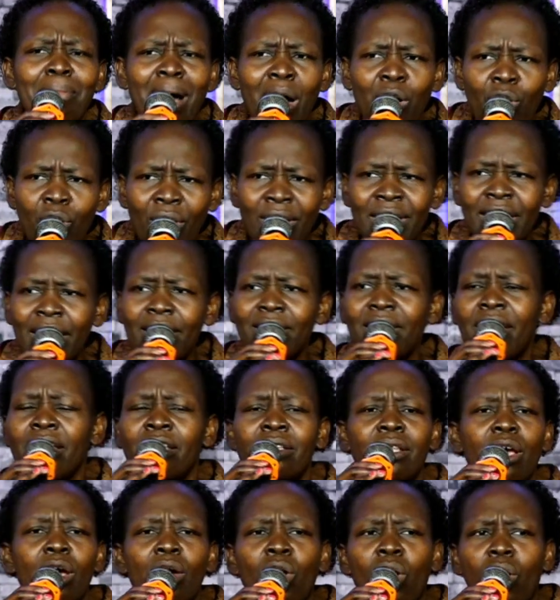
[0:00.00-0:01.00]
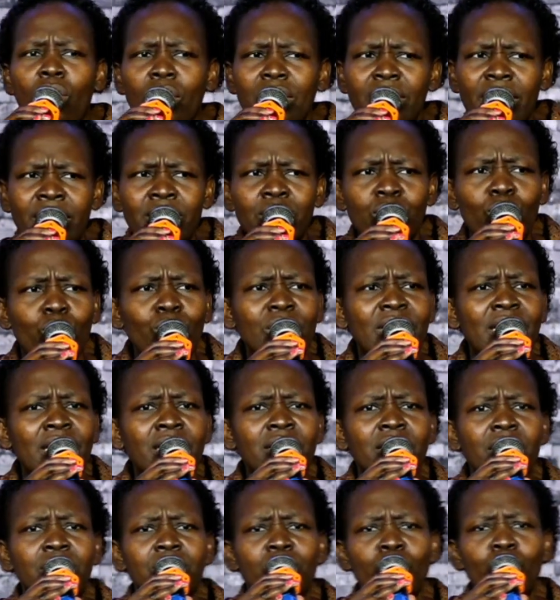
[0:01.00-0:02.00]
Makonde, in the olden school,
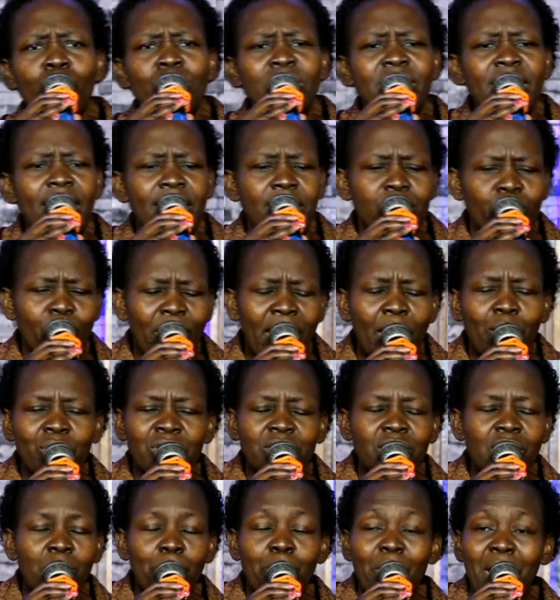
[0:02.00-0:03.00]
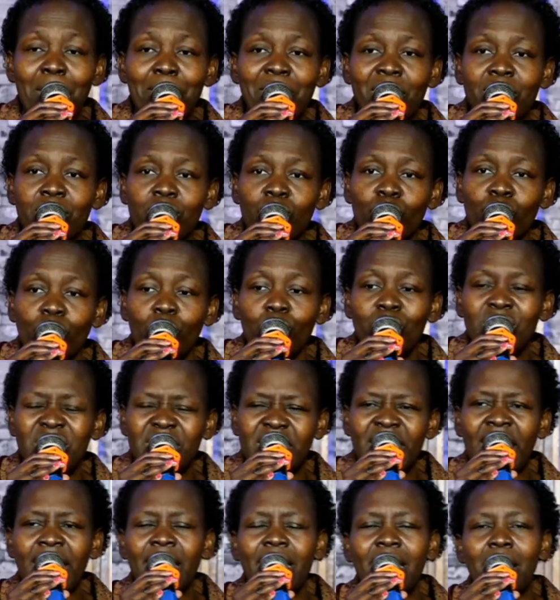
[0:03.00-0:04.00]
uh, school days, when I was in primary school, we
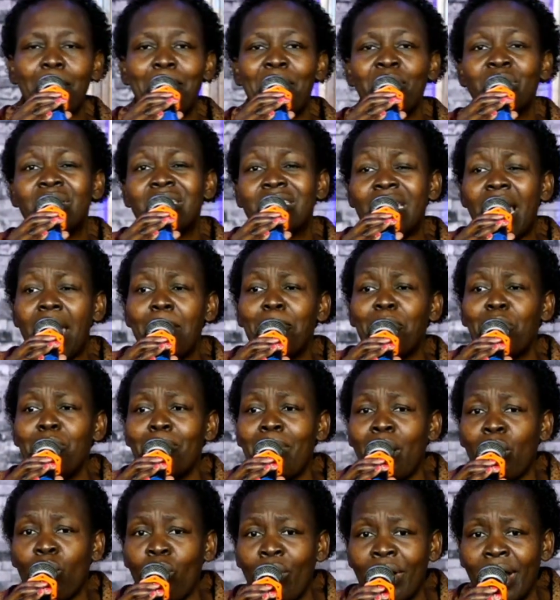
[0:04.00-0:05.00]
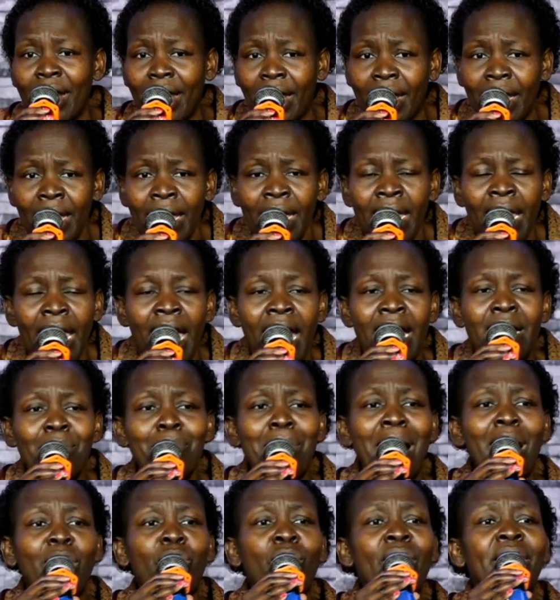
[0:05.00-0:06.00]
studied about Simon Makonde. And
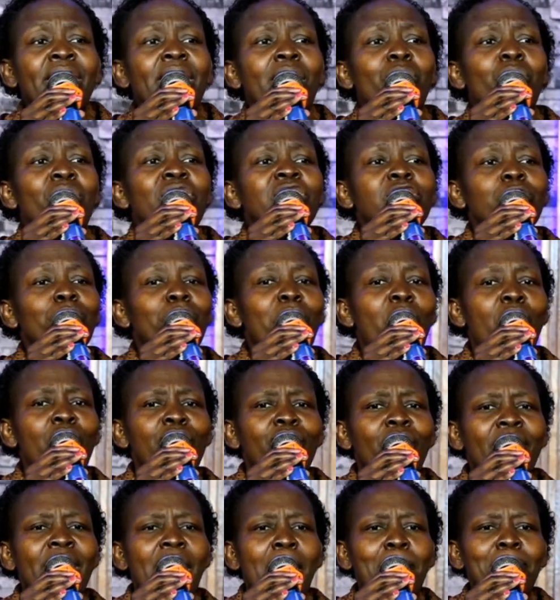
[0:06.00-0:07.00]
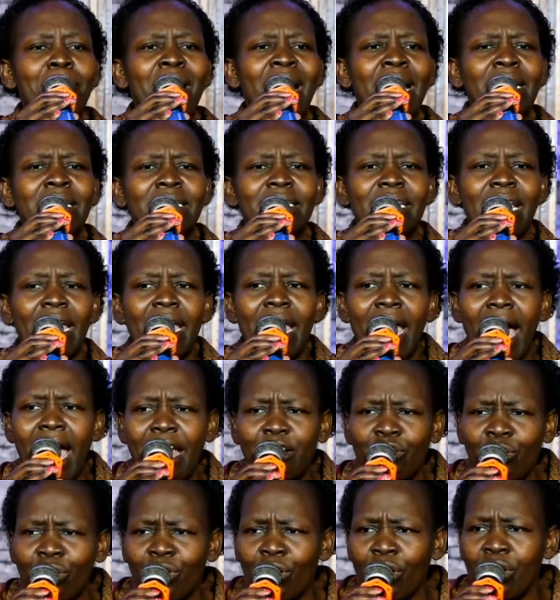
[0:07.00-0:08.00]
Makonde was born on a Monday. I
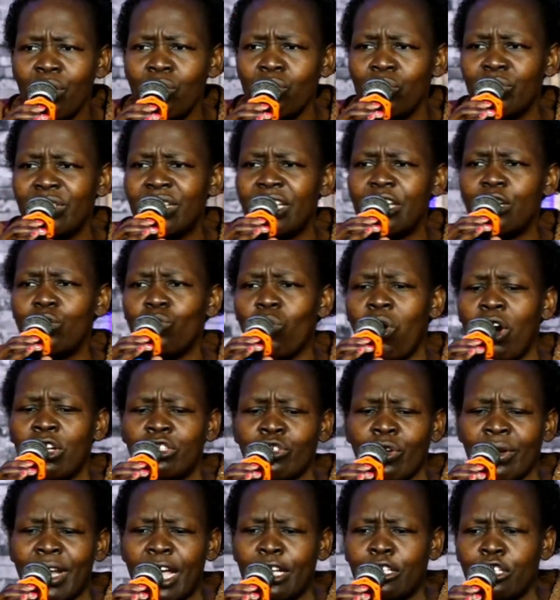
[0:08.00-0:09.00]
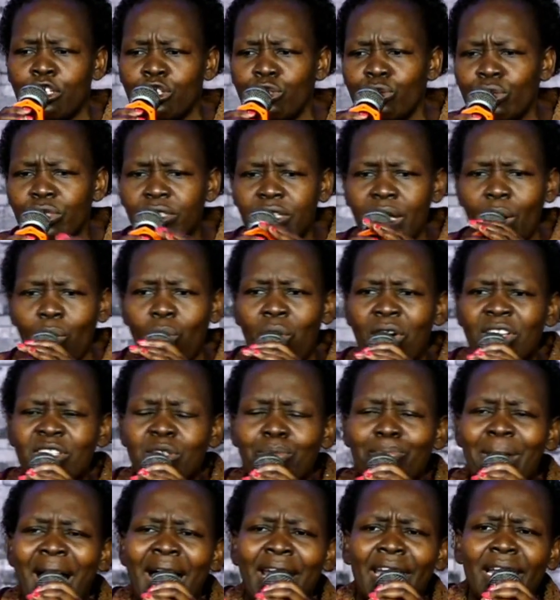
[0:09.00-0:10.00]
don't know, who did what on a Tuesday, was
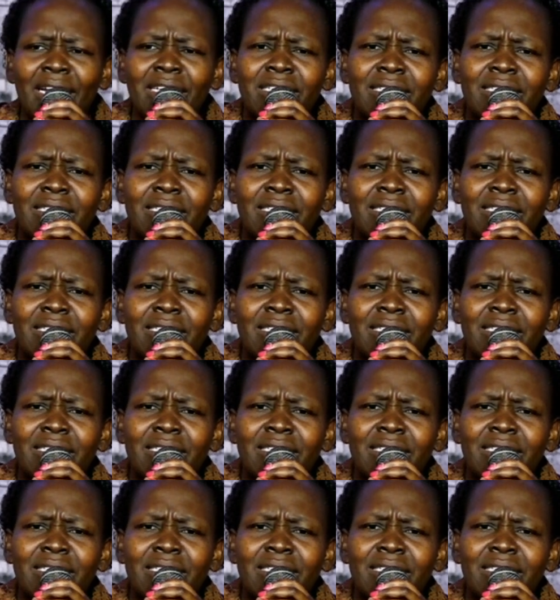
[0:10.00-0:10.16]
married